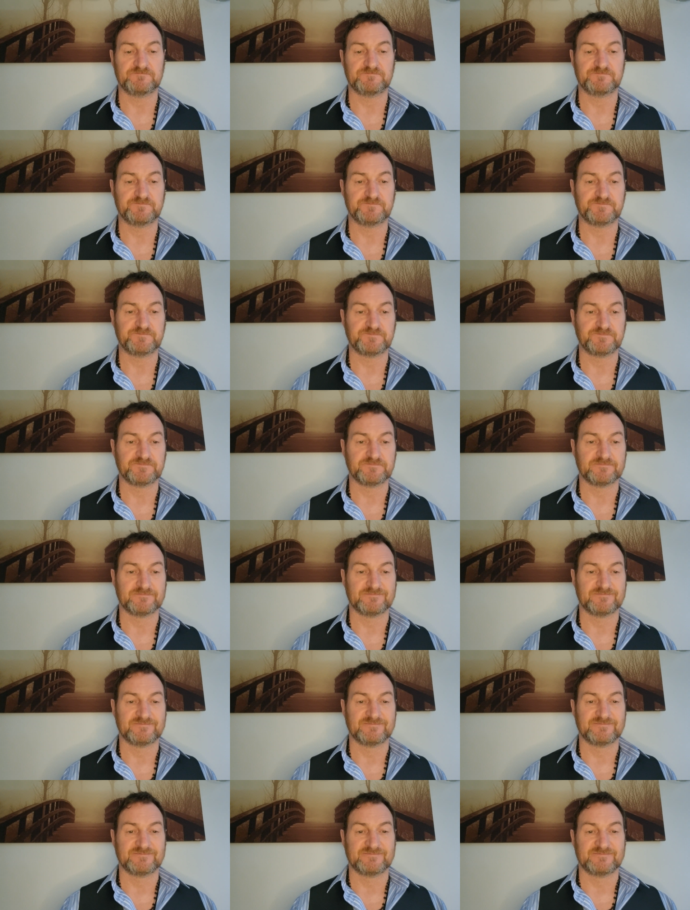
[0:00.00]

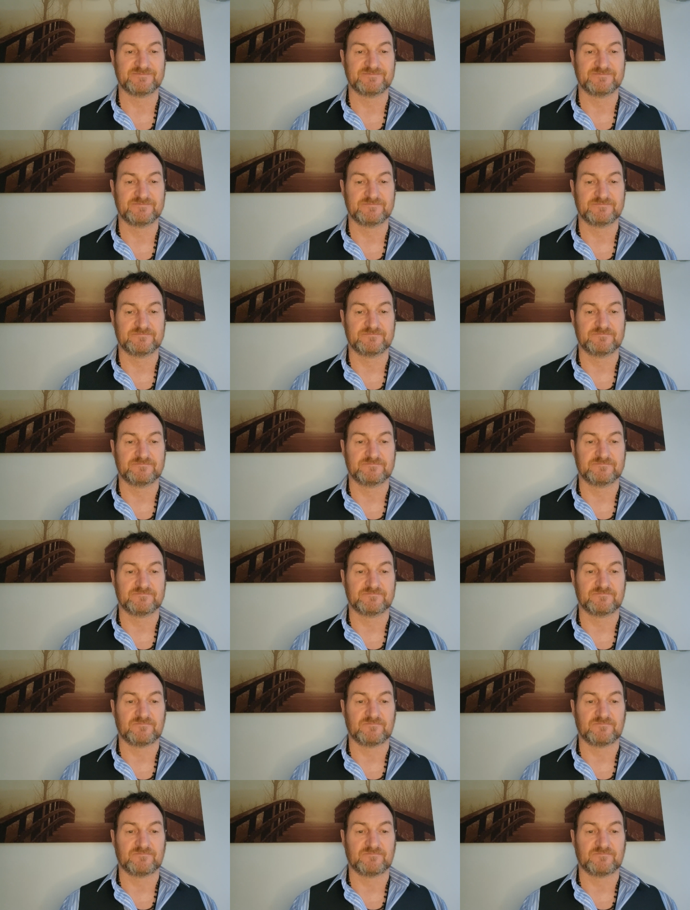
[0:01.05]
Nobody speaks.